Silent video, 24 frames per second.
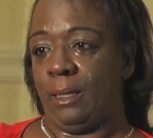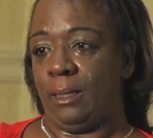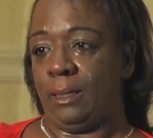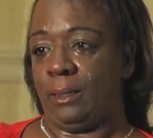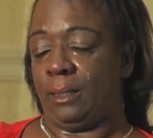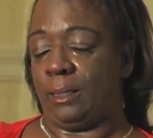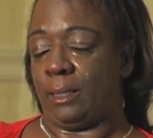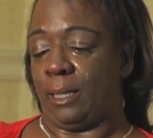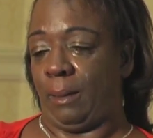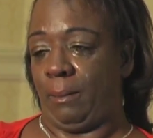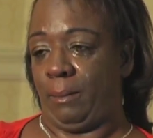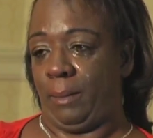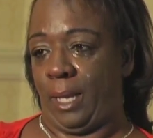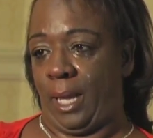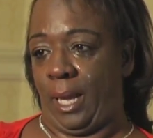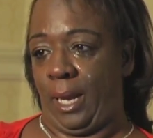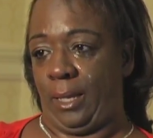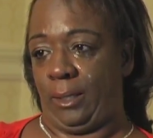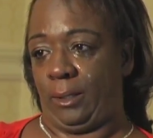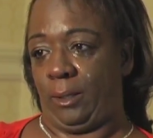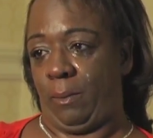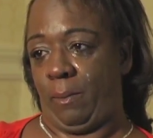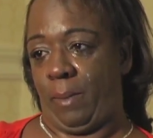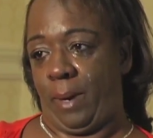Some
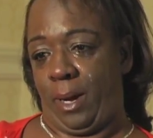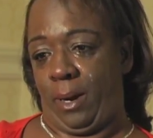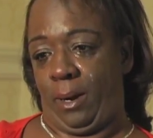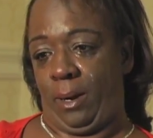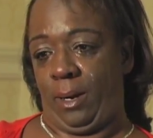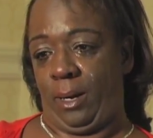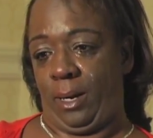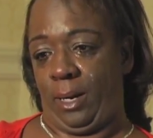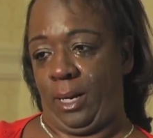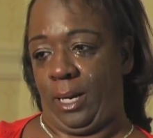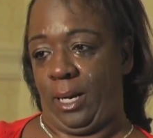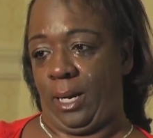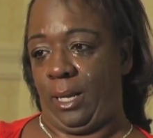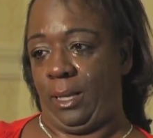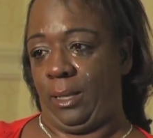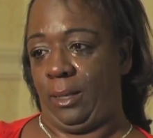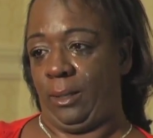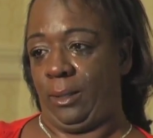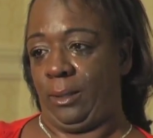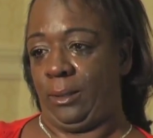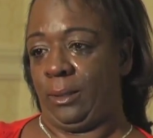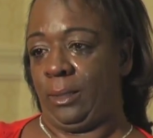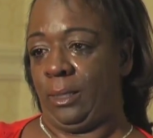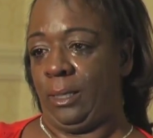days are better than the
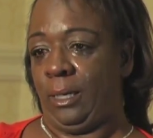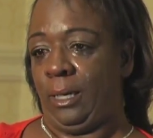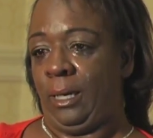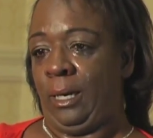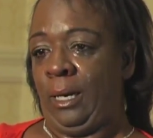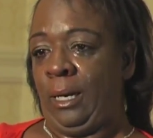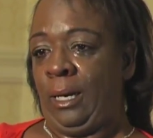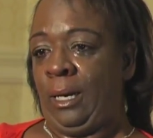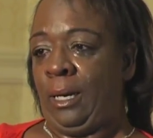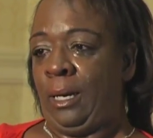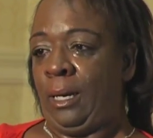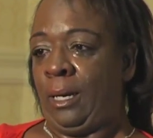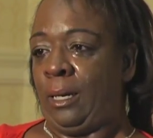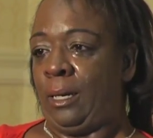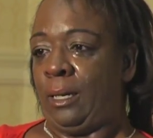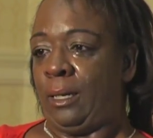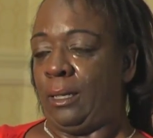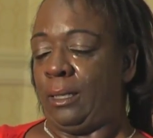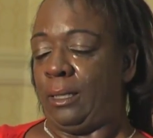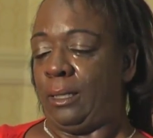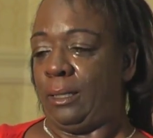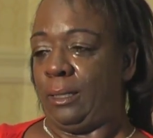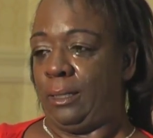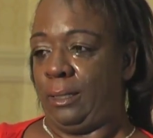others.
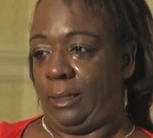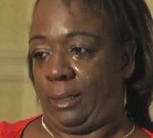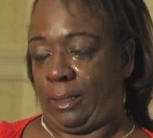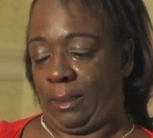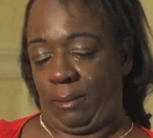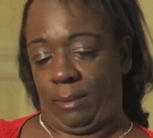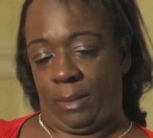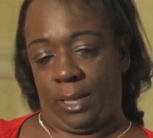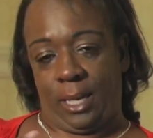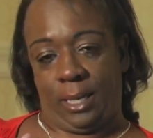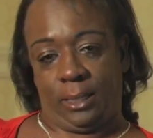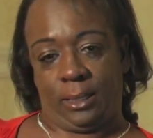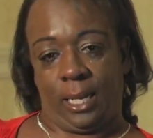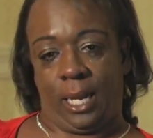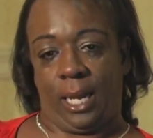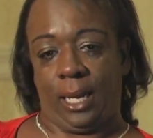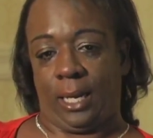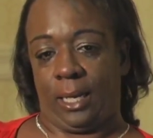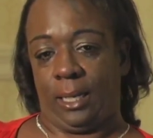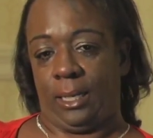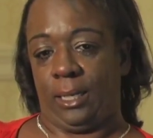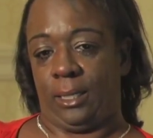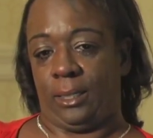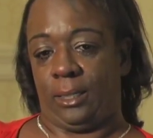Some days I
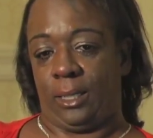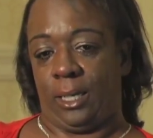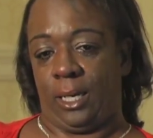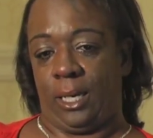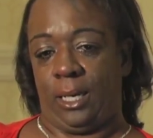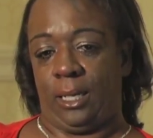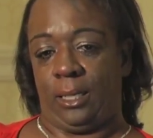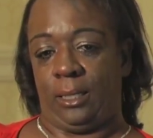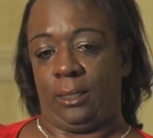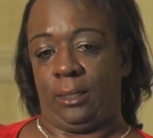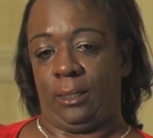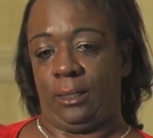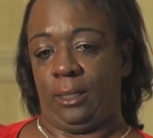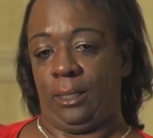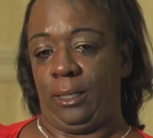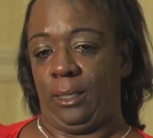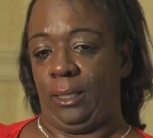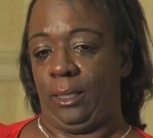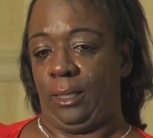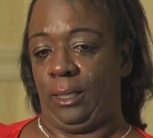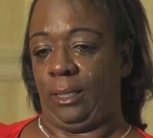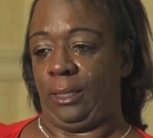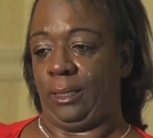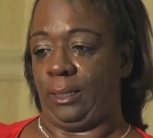can adjust.
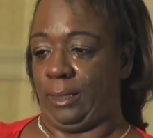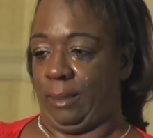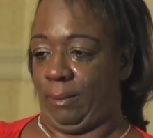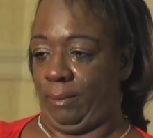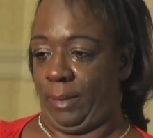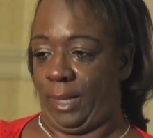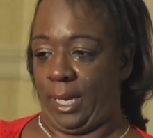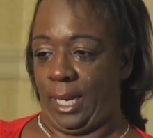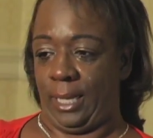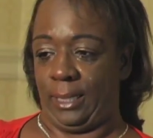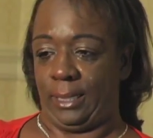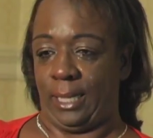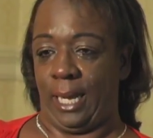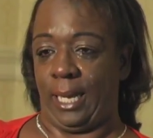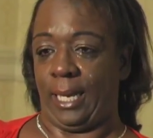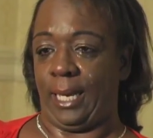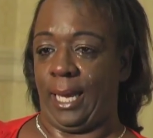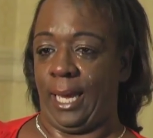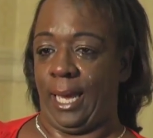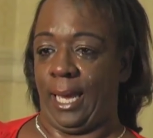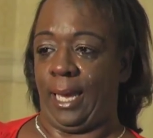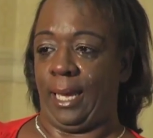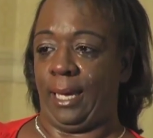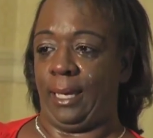Some days I
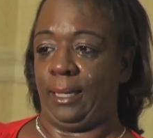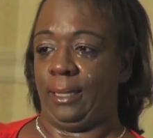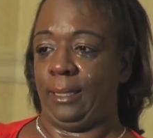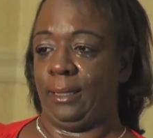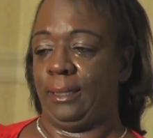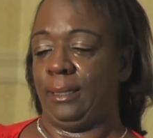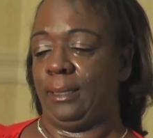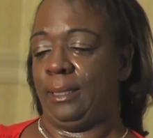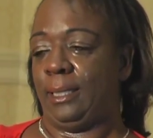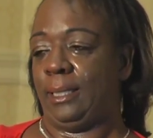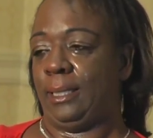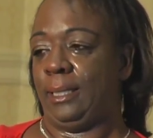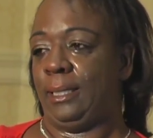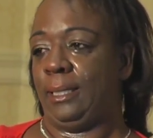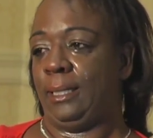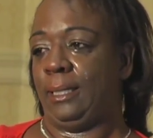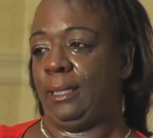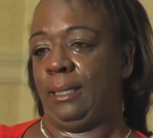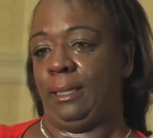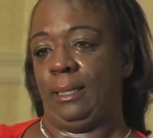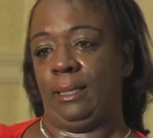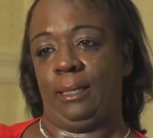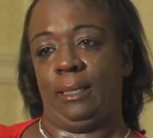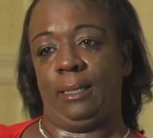can't.
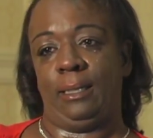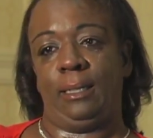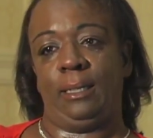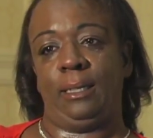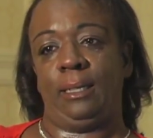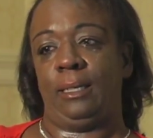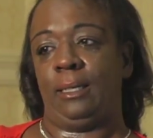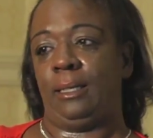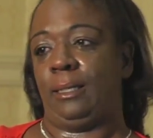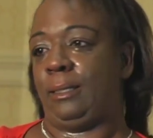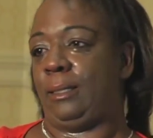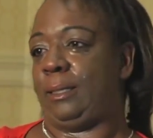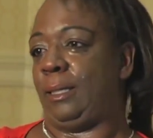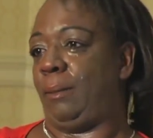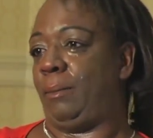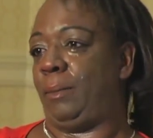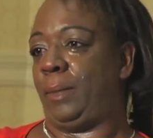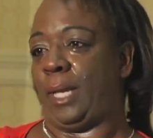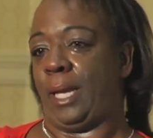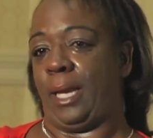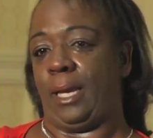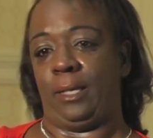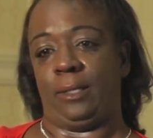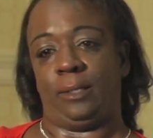Some
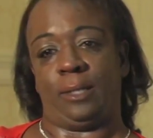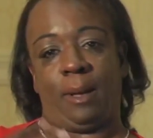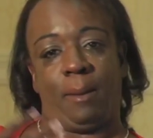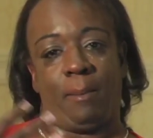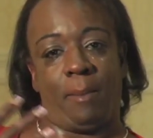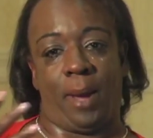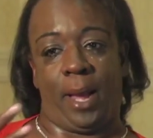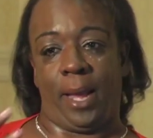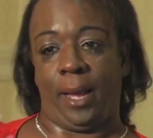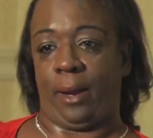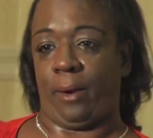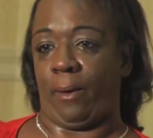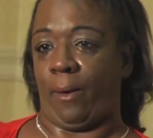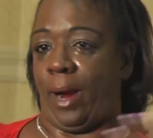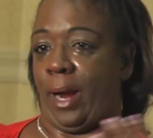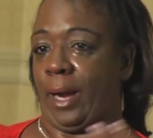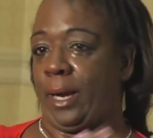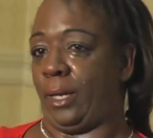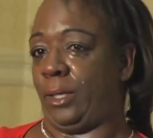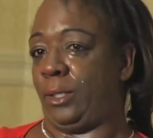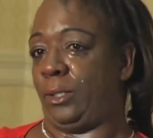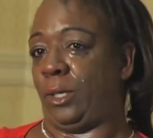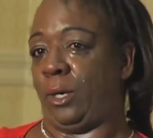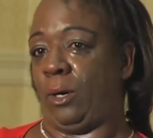days I might crack
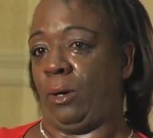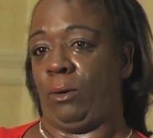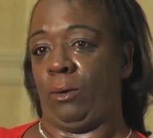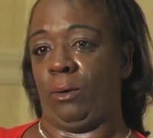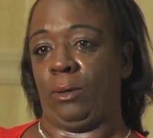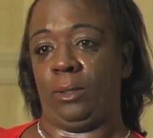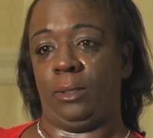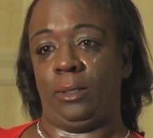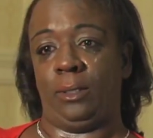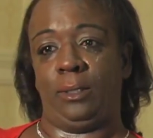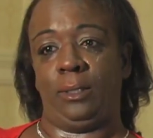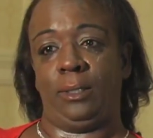a joke.